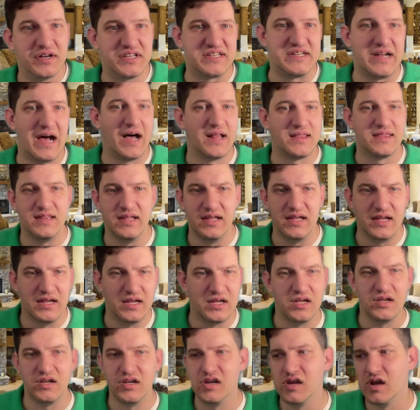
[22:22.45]
It's not
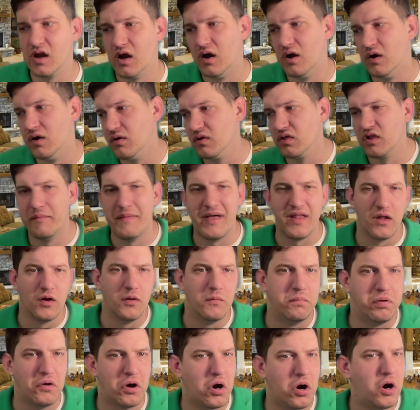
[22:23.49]
the,
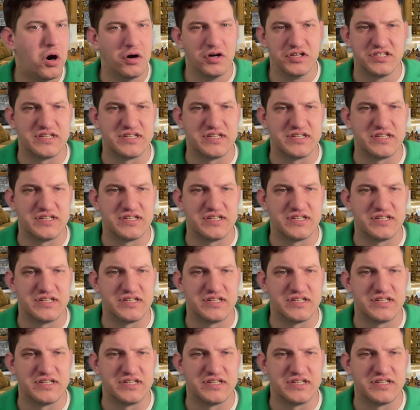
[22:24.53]
LaMelo Ball.